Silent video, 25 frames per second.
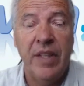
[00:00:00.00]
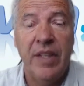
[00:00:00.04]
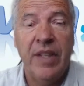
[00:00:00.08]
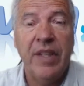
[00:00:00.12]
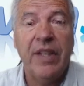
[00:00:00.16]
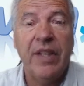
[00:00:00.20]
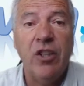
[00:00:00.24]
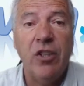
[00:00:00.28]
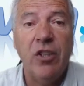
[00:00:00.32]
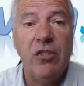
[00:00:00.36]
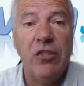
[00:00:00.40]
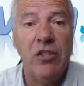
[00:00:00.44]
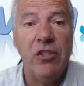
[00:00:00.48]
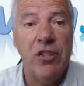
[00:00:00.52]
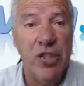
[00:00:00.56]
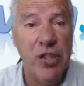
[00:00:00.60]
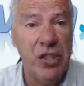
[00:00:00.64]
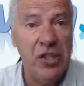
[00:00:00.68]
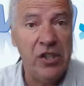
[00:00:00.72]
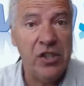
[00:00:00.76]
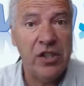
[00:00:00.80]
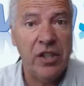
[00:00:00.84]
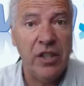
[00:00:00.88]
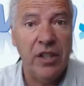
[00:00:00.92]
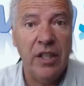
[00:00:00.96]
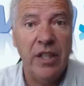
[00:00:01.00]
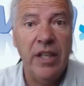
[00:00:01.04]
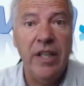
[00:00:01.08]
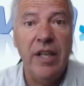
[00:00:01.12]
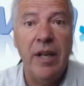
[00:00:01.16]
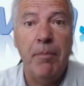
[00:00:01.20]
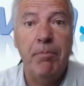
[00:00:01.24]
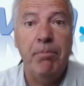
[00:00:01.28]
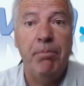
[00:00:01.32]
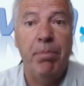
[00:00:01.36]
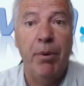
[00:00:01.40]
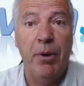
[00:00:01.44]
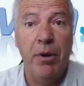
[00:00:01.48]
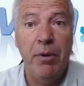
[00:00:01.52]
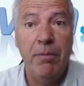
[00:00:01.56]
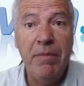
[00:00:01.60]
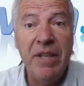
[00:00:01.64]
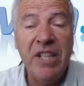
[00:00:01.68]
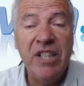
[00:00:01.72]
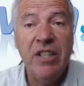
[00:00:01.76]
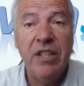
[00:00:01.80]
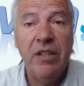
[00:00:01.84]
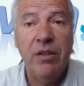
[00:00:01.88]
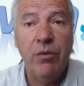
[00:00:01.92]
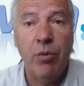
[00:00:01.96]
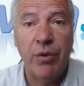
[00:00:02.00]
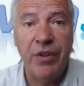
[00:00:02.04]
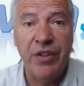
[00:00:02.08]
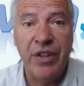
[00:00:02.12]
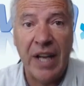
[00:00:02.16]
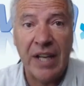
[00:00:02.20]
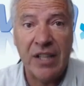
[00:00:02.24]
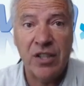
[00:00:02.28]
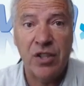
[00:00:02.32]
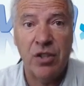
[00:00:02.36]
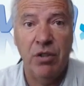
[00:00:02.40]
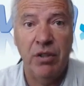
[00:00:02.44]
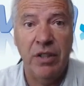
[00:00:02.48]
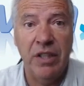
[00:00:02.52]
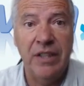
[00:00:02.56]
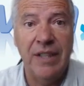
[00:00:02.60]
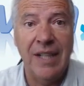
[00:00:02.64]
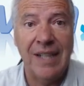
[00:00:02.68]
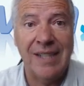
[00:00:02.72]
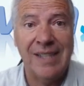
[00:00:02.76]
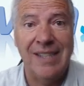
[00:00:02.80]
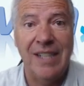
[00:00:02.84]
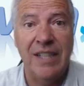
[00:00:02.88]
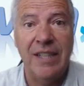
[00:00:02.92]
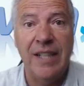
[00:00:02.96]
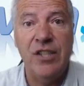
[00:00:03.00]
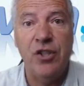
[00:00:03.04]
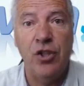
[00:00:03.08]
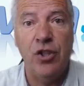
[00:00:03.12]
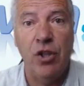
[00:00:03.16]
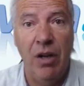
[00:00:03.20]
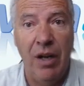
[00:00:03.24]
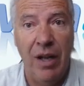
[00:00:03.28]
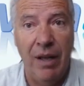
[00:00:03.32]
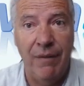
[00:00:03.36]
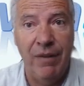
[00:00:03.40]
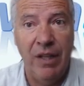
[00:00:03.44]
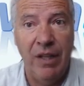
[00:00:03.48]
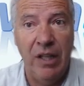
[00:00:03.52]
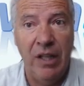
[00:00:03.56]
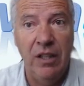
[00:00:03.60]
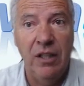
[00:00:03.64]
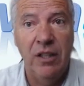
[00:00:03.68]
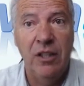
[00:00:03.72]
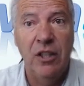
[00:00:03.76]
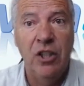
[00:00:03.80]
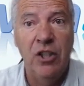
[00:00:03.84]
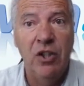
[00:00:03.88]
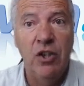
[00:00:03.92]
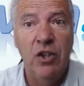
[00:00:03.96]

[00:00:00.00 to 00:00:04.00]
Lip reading: It consists in a permitted reduction in the excitation level